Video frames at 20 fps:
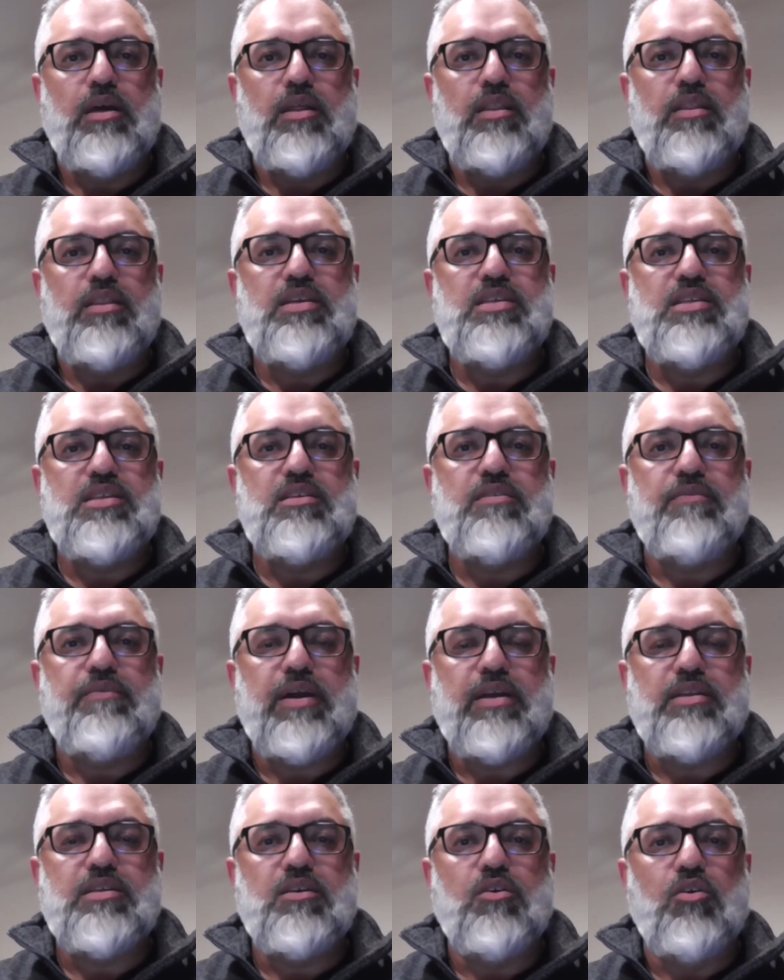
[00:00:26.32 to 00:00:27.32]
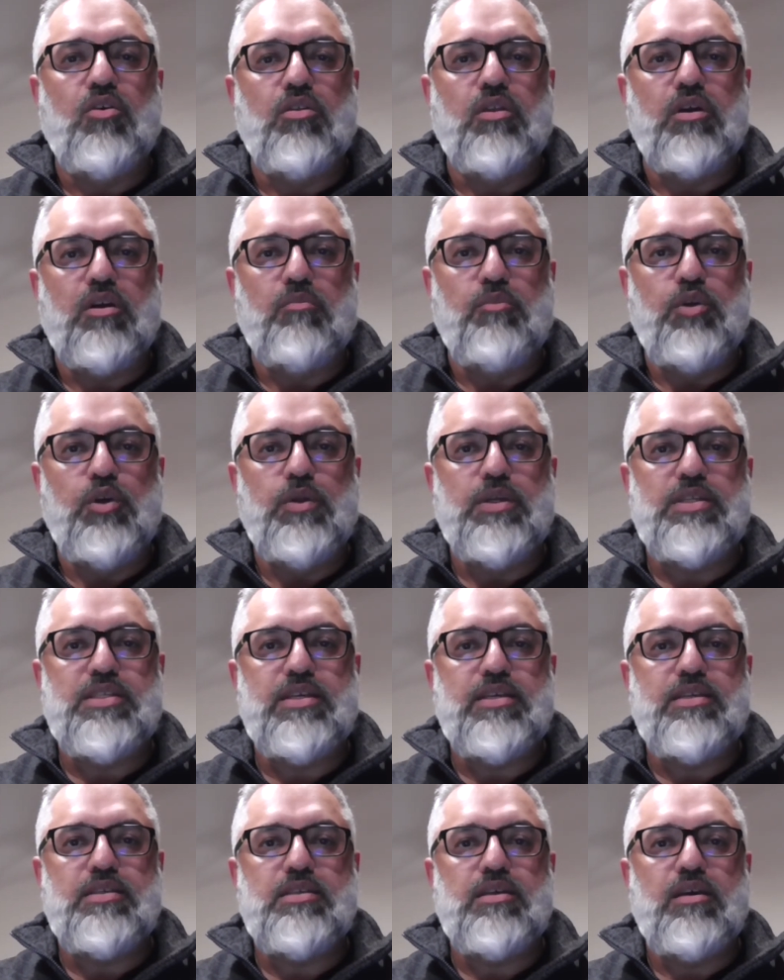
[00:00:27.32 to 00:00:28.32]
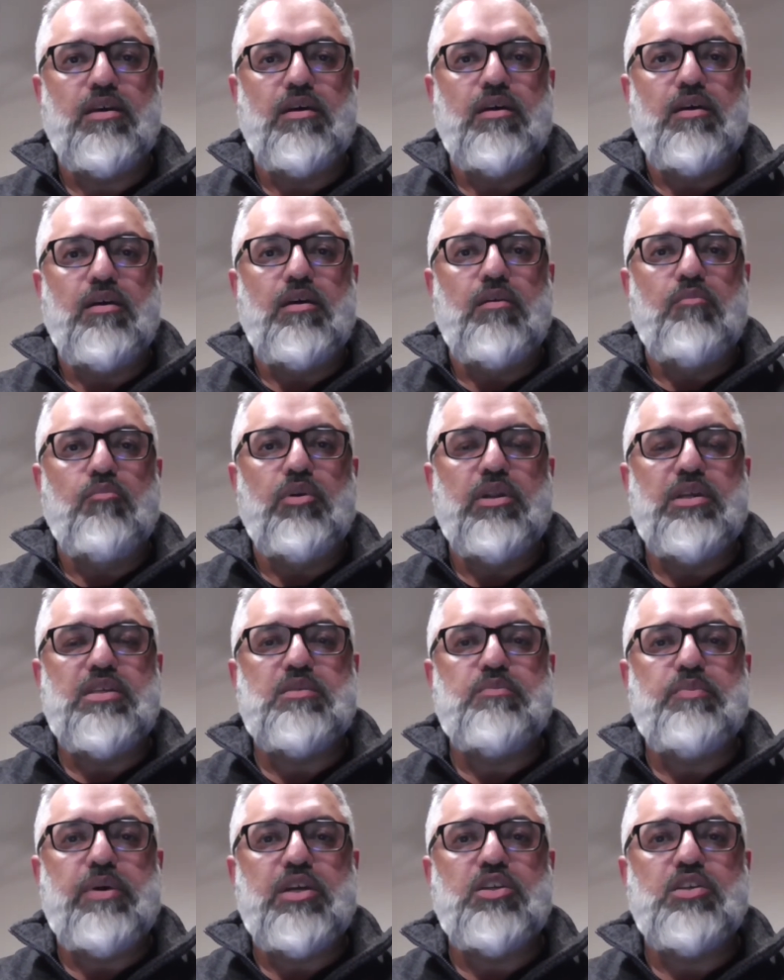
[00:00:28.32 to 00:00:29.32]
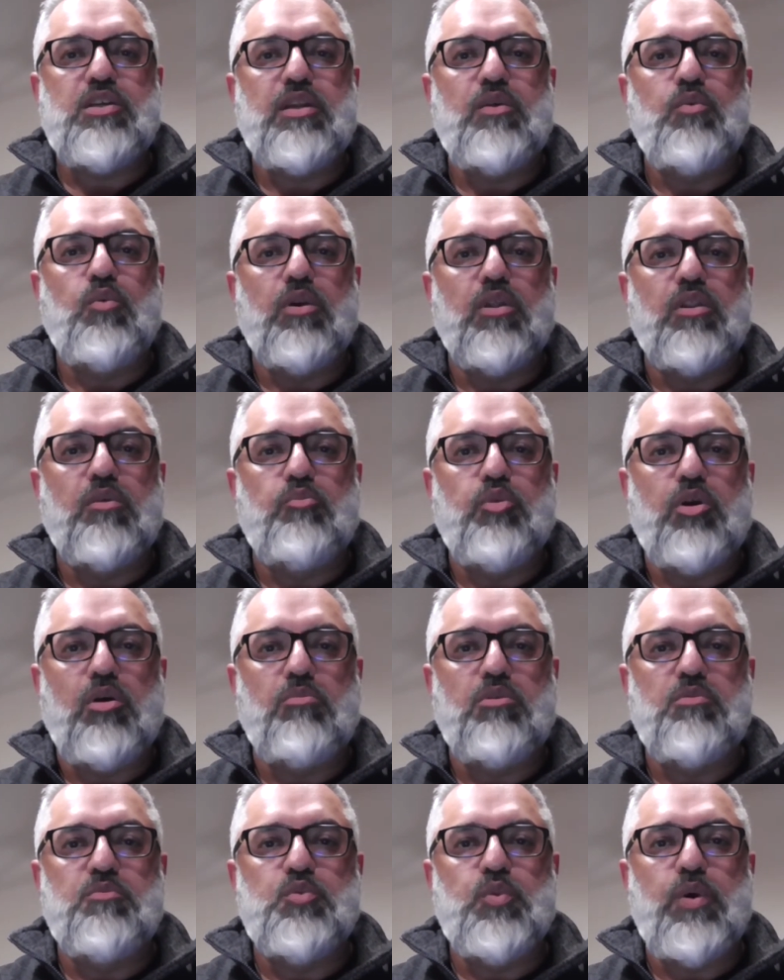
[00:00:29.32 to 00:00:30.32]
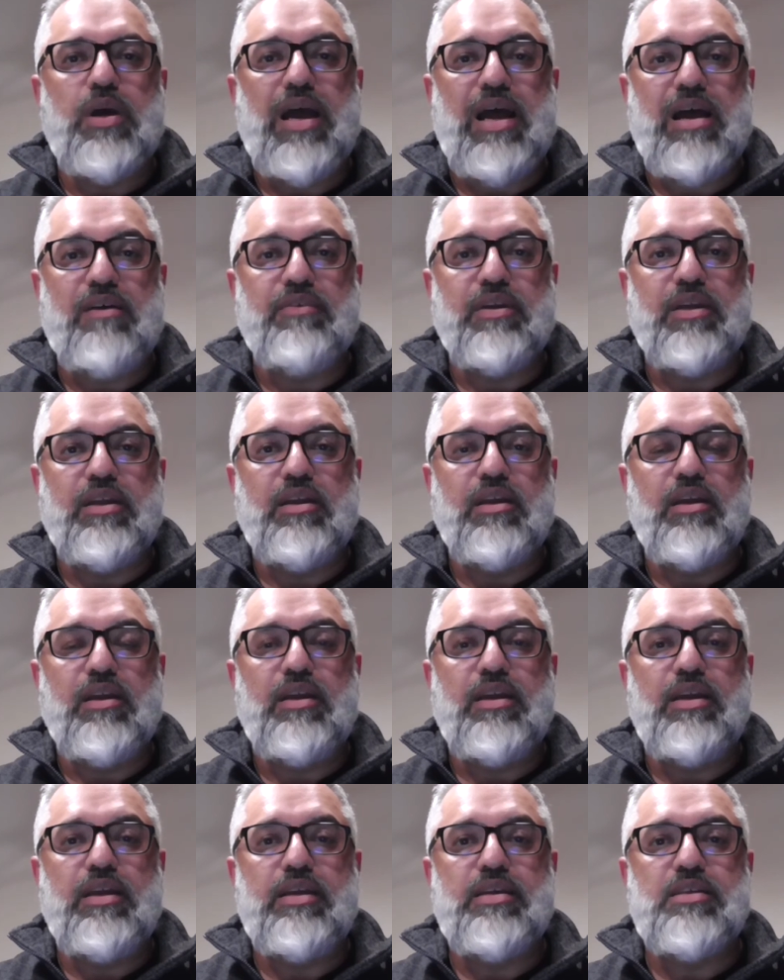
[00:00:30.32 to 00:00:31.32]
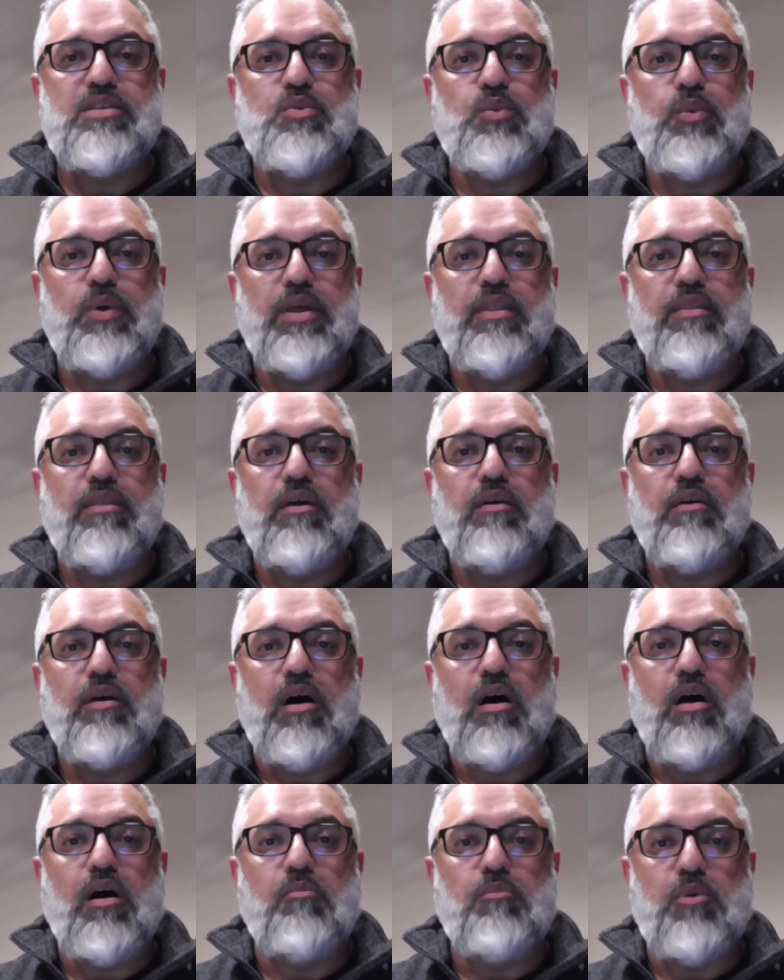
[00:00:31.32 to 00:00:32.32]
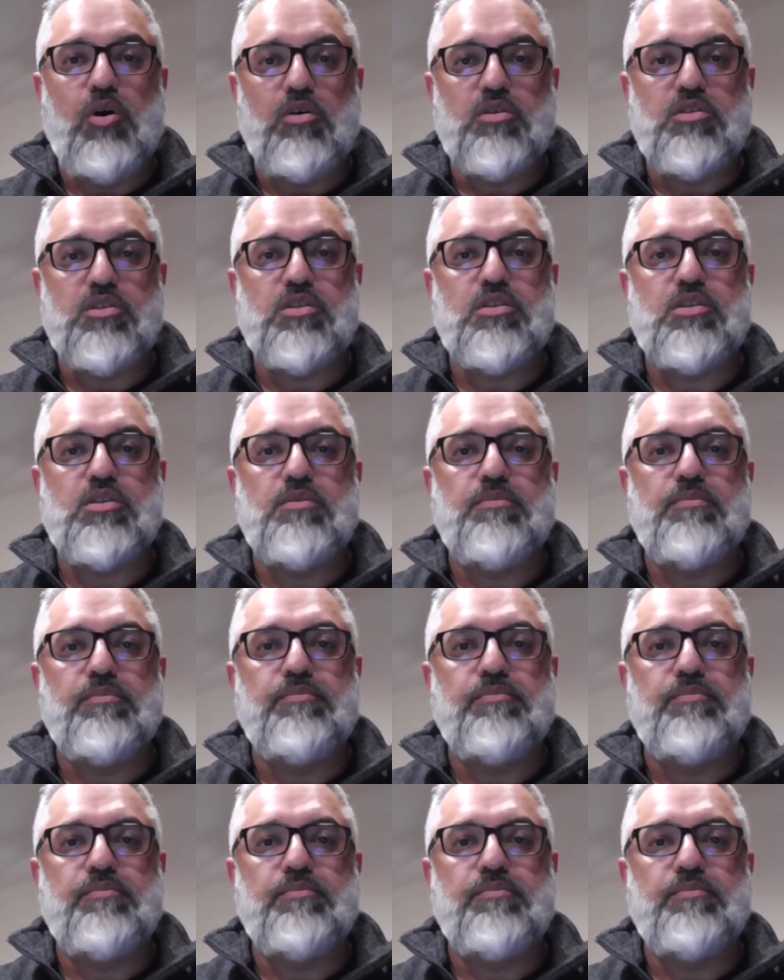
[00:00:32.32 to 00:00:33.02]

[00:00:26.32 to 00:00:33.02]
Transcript: This is affecting all the communities, but especially one of the problems we're having is with our mosques.